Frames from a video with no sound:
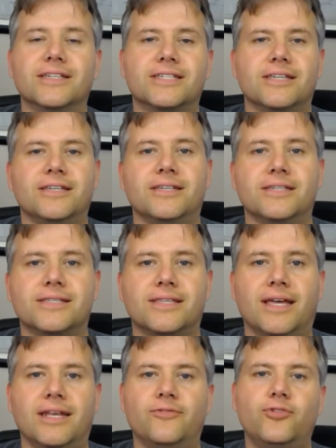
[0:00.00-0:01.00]
is
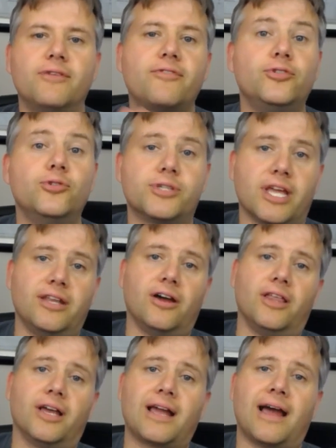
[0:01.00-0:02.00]
that if you ever used any
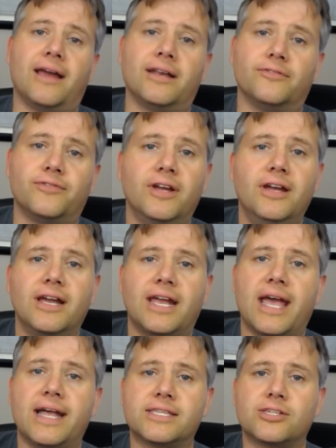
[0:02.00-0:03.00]
other kind of
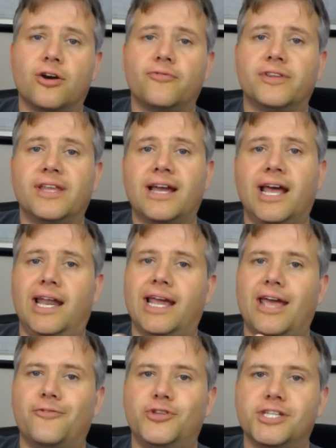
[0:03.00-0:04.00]
CAD software, they kind of
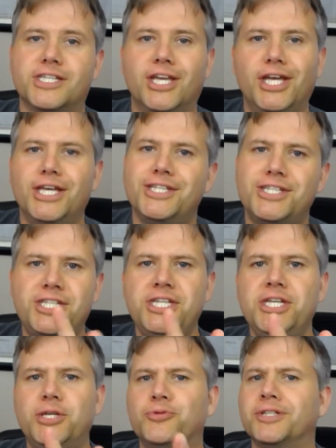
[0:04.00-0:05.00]
like have this
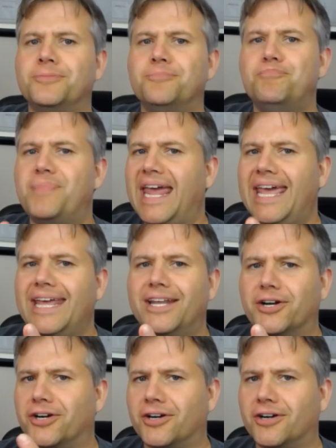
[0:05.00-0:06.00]
secret
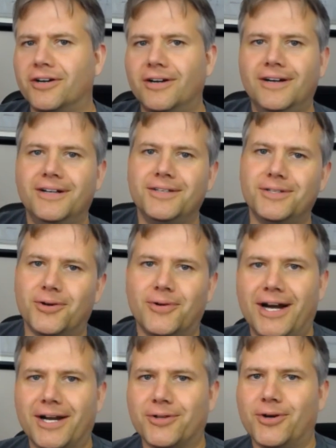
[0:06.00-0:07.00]
beta, you know,
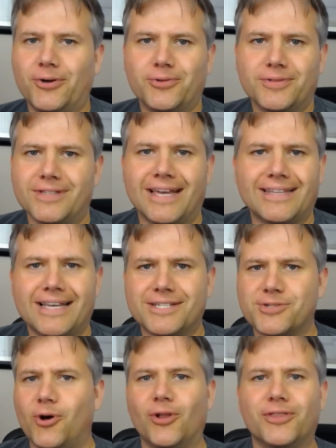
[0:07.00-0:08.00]
I don't know, like
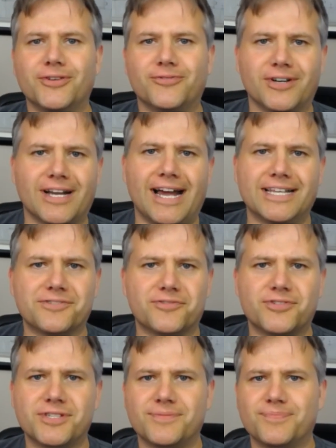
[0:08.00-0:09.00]
there's all different kinds of
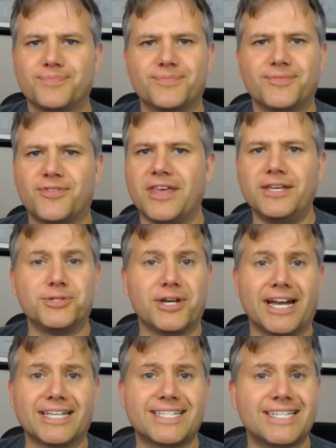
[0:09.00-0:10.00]
things you
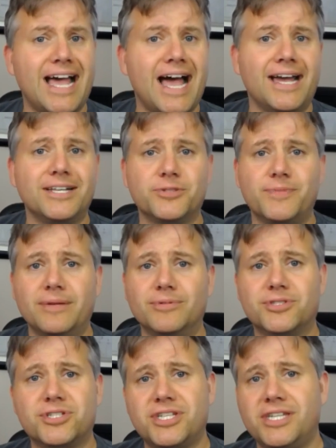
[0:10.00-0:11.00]
got to sign to be able
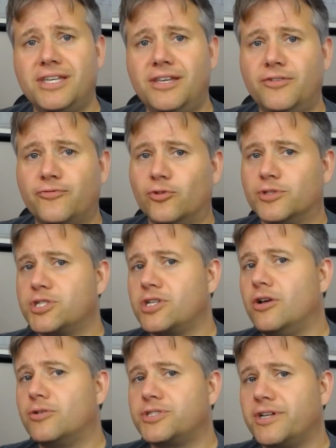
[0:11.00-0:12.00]
to see full
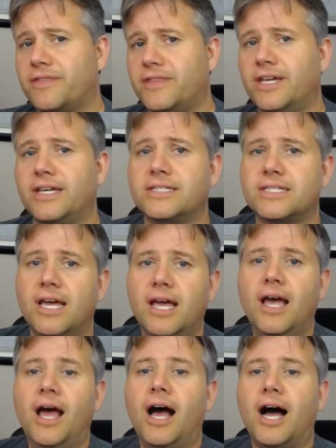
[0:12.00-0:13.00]
disclosure on things.
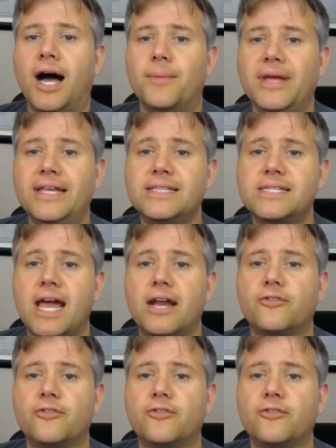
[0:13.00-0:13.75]
Inside of